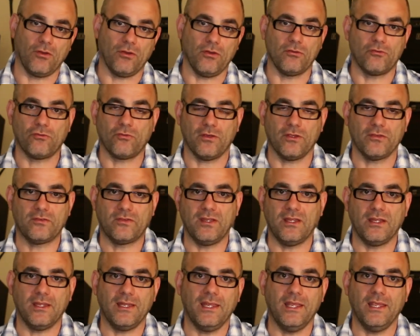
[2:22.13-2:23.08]
Are you
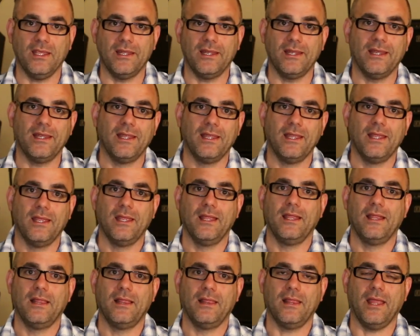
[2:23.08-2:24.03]
trusting in
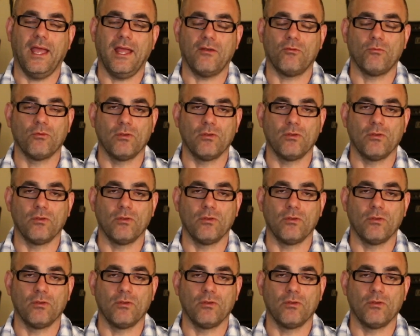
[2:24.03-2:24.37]
that